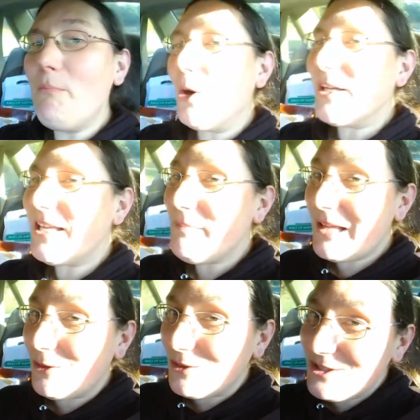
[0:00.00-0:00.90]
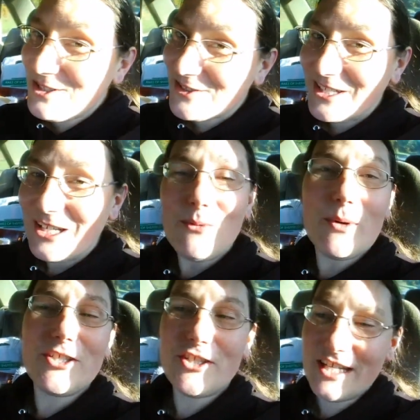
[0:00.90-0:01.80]
monkey builds,
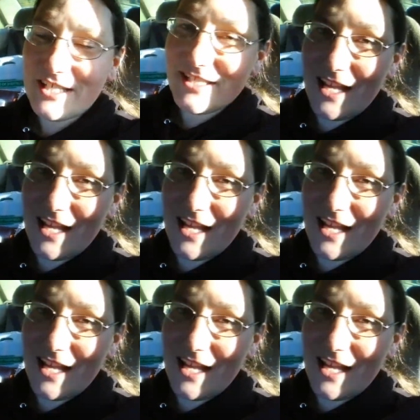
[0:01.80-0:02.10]
which is